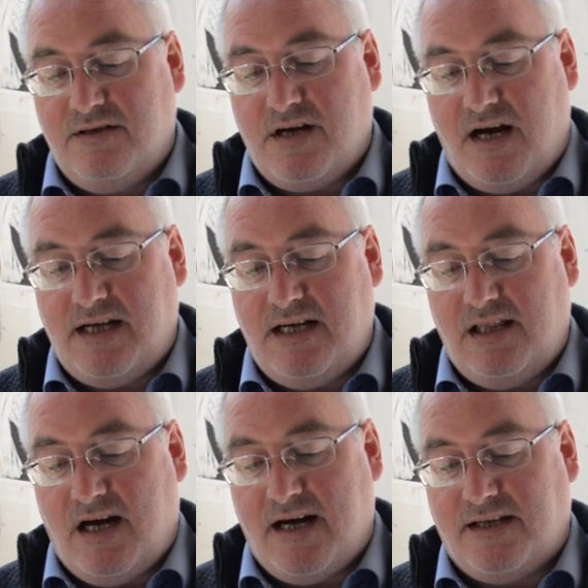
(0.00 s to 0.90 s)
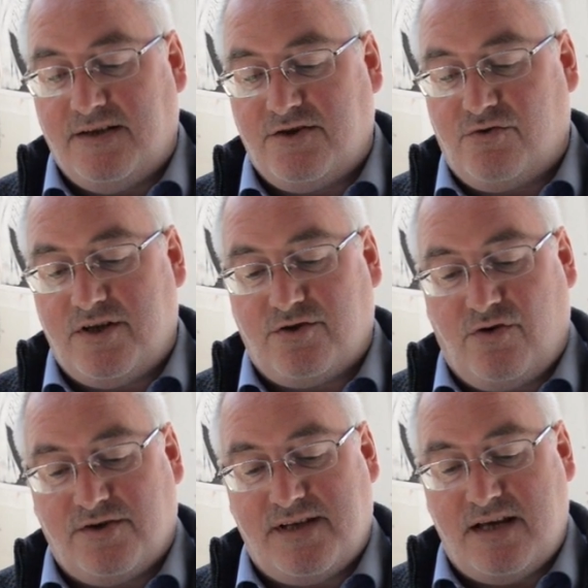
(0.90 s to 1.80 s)
Tiny lines
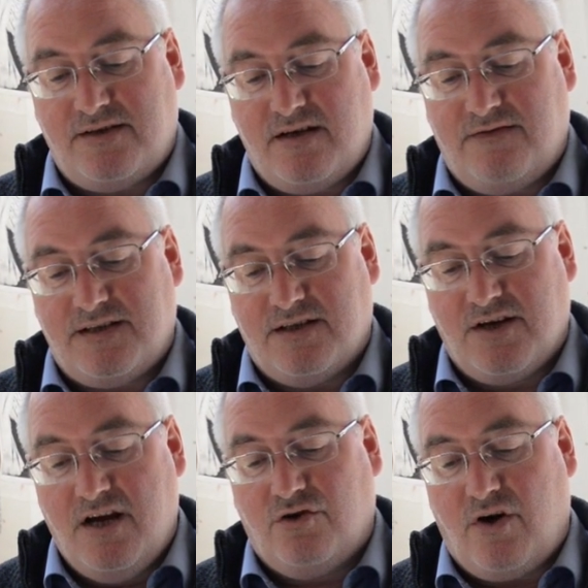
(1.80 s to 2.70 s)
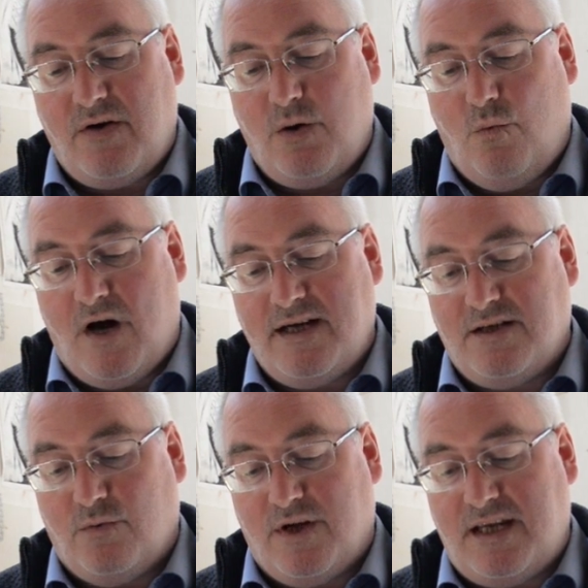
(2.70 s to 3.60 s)
crisscross their surfaces, growing
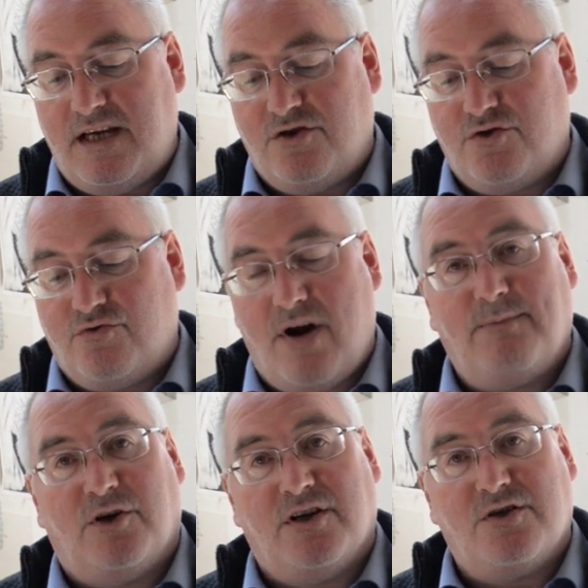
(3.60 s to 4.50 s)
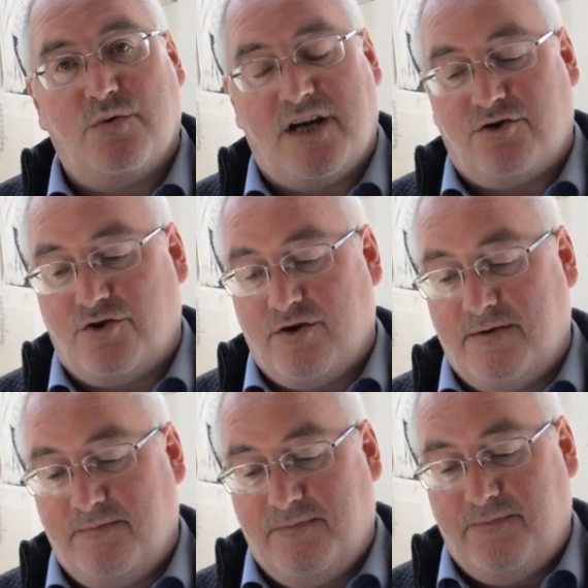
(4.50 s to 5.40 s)
wider with each tremor and twitch.
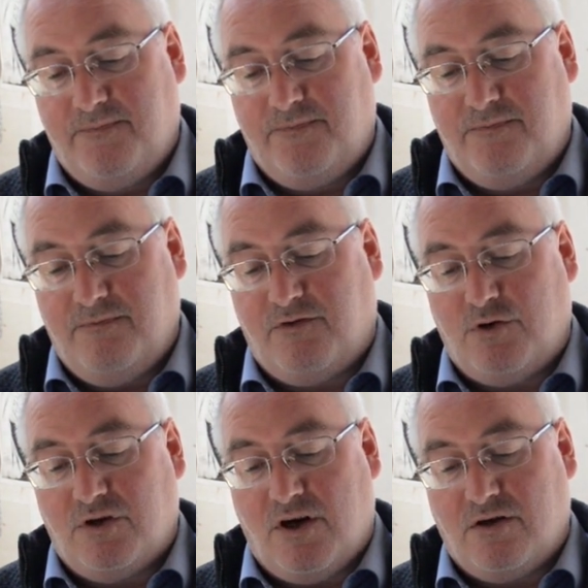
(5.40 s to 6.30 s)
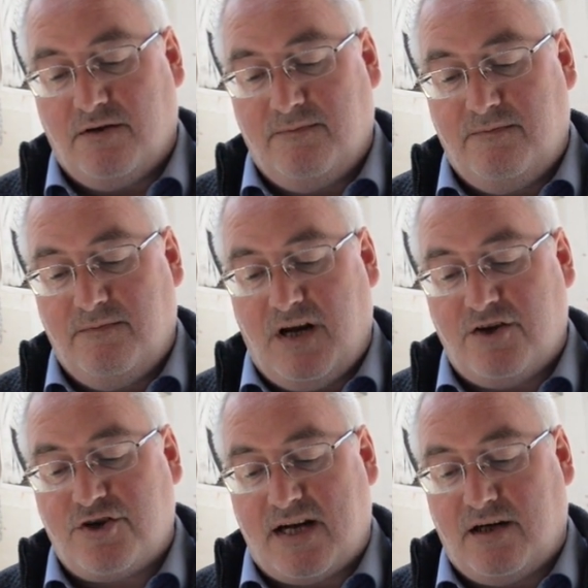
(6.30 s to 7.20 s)
Before long,
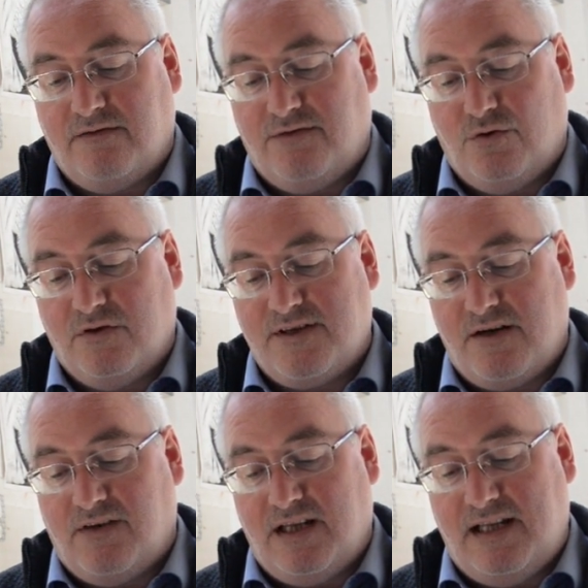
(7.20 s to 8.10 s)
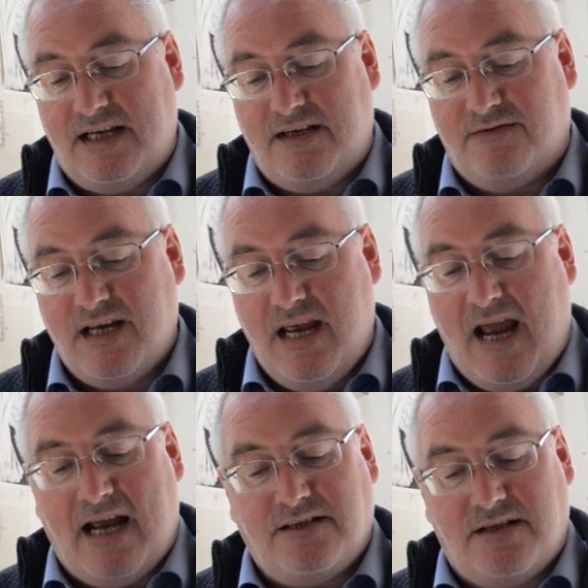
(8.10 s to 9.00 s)
a shadow falls over the leaves,
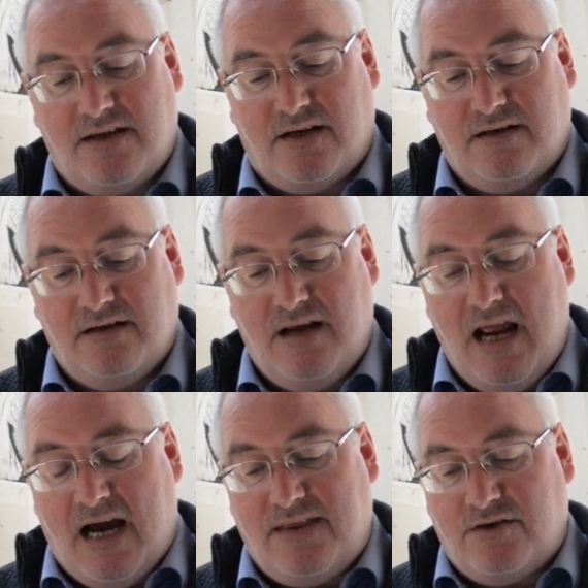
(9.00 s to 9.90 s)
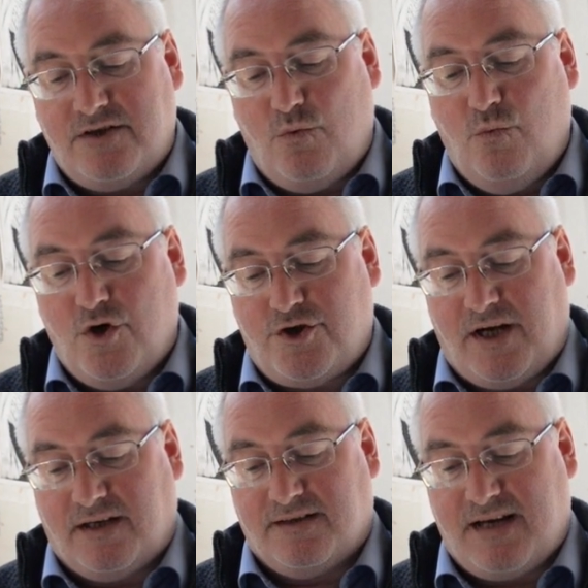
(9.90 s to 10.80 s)
and another, and there is a
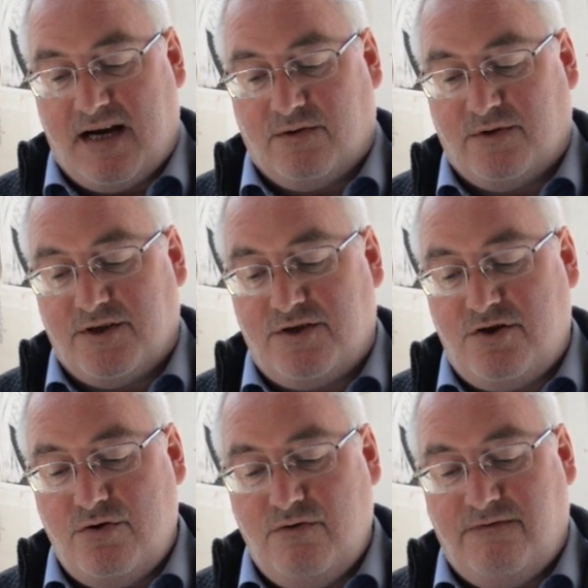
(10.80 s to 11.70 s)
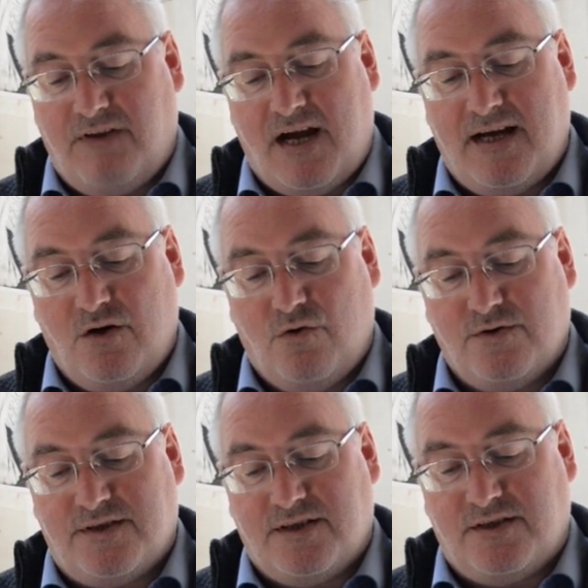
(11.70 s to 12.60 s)
whooshing sound as two flying
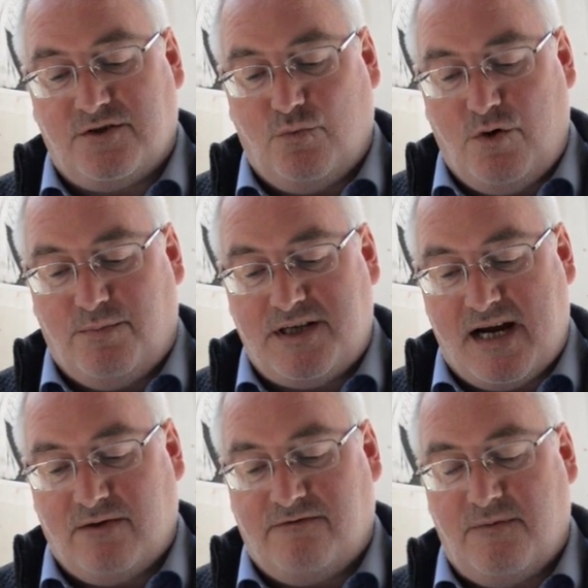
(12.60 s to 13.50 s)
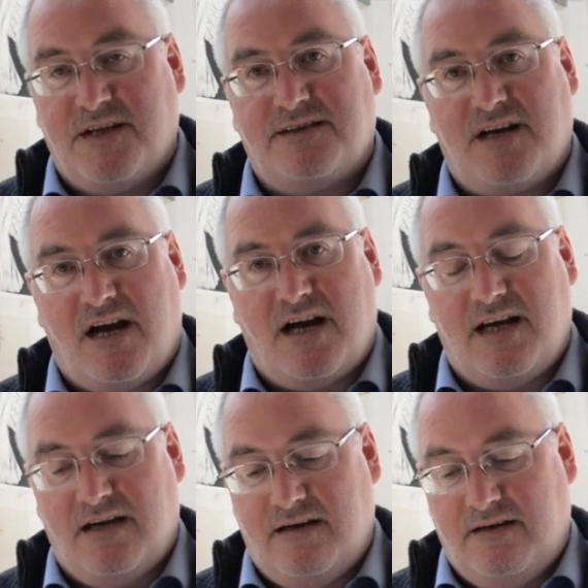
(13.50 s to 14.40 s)
horses swoop down from the sky.